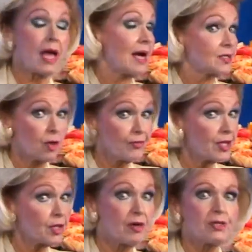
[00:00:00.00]
I don't think
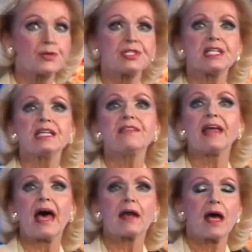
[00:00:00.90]
you're interested in
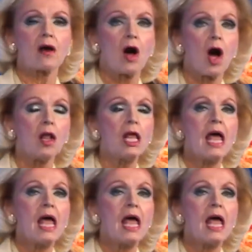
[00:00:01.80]
that at all.